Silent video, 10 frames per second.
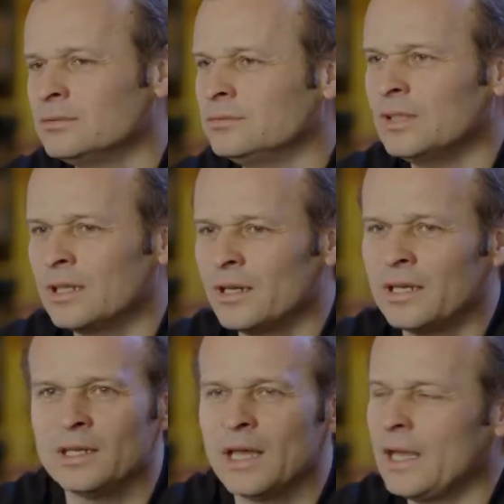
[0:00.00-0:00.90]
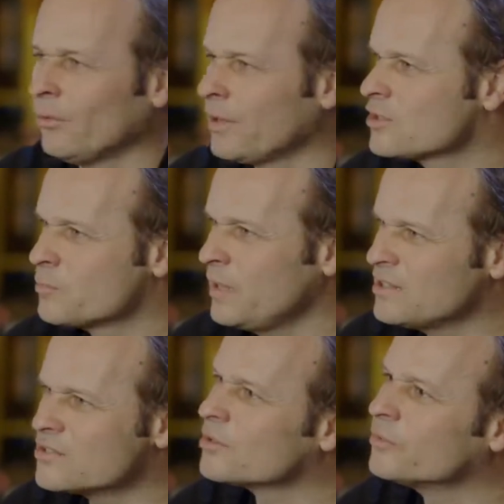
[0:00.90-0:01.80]
you Aloy gets
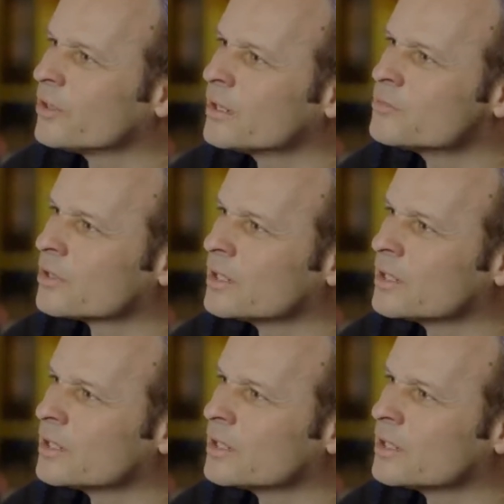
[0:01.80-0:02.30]
beaten sometimes.